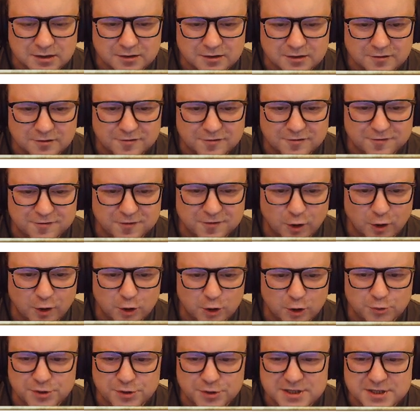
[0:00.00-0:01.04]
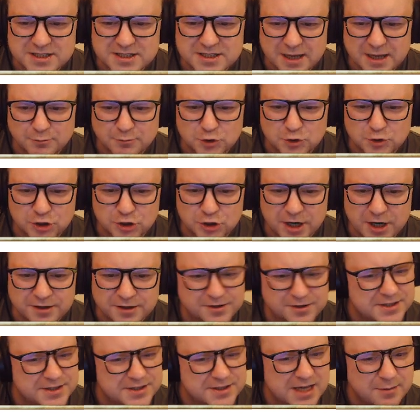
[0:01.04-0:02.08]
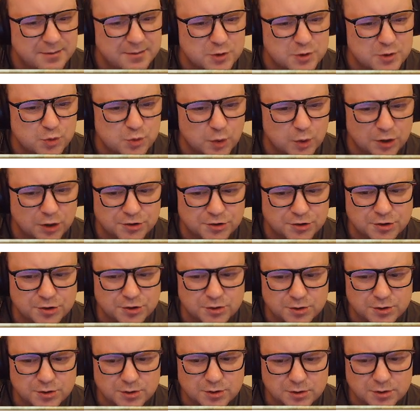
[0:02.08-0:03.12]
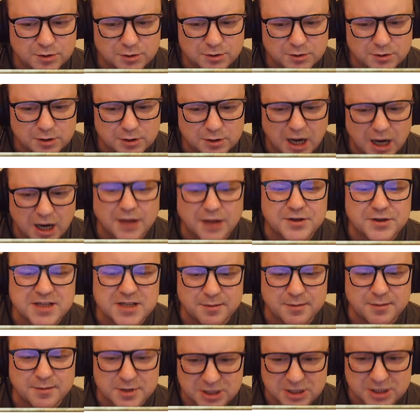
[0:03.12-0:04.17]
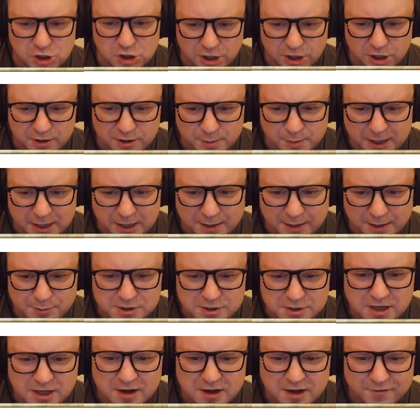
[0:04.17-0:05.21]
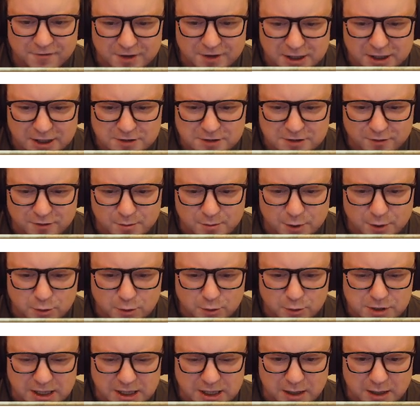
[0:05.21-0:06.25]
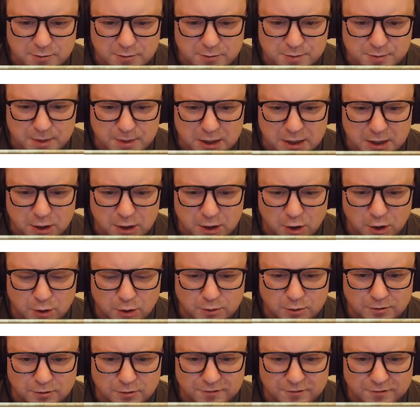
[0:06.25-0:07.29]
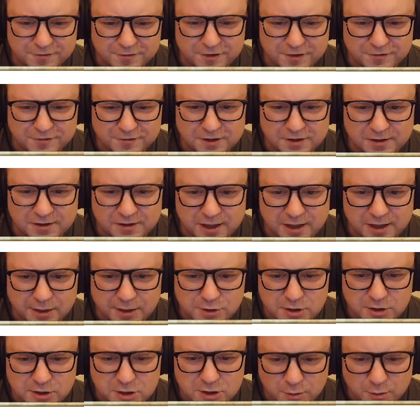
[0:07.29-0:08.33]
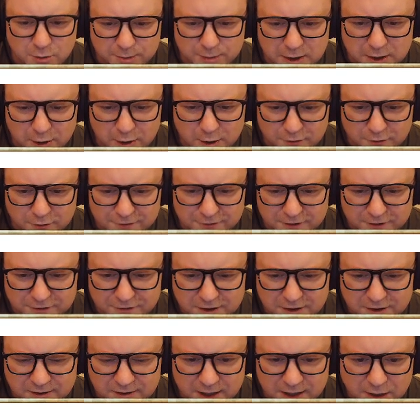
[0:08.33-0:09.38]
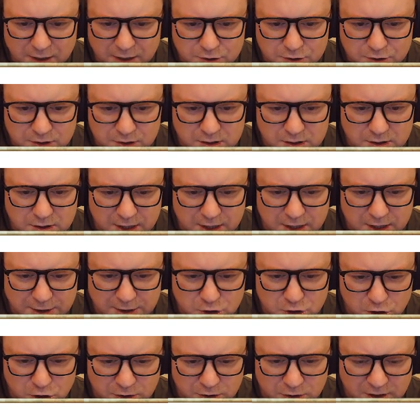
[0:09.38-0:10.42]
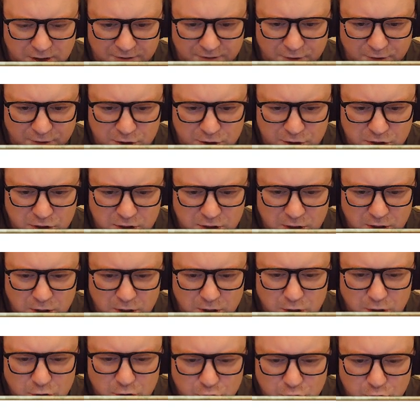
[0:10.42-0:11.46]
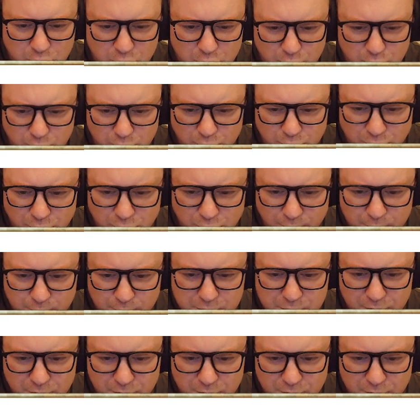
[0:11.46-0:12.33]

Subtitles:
Followed the same trend. The same as what? The same as each other, perhaps. Figures from those incomes below 50,000. So below 50,000, that should give us two groups,